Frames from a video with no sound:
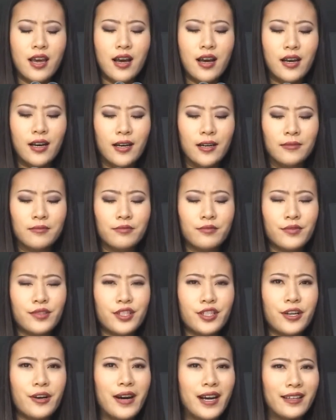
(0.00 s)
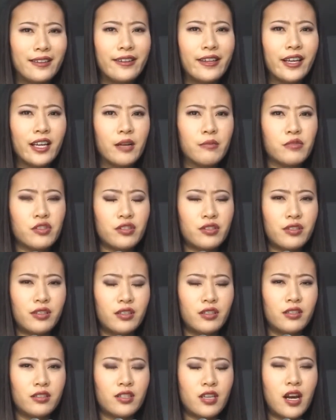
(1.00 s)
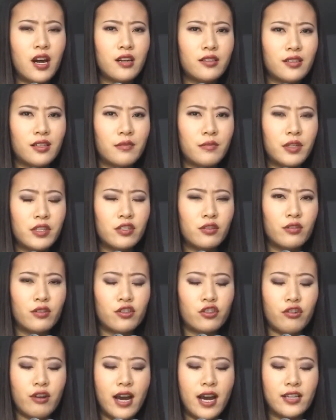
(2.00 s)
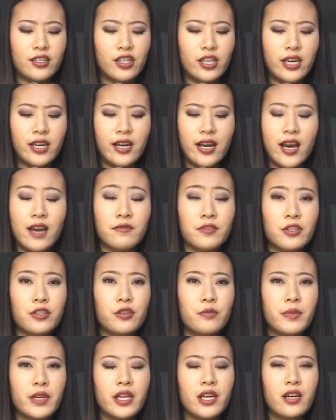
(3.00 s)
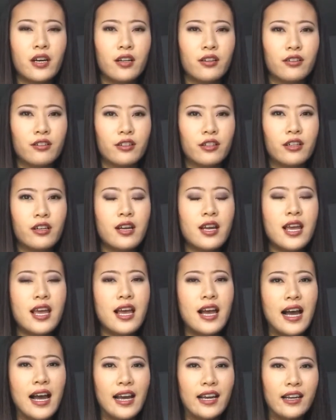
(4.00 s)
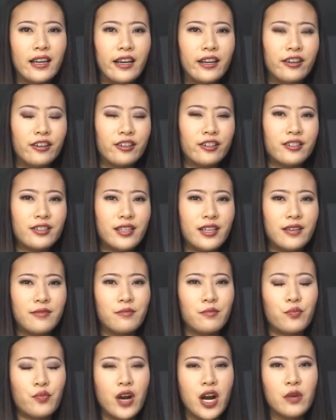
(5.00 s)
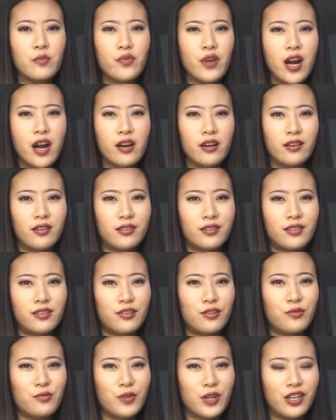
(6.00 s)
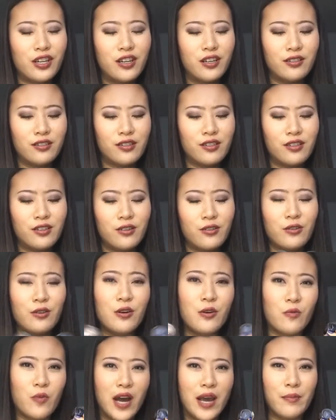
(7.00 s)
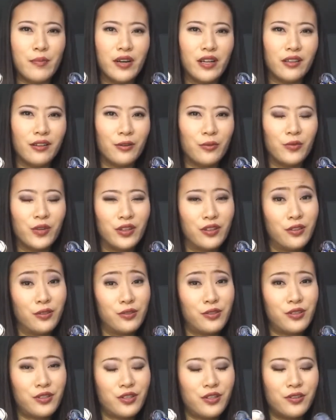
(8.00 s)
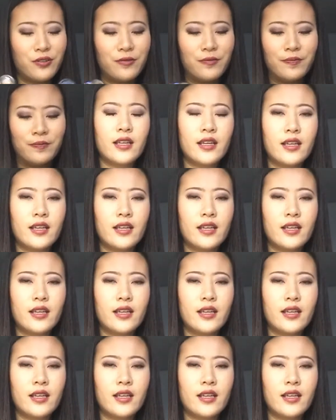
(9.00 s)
Um, so I think I'm just gonna toss them into the trash, and I have so many other eyeliners and brow products to work on, so why bother with those two?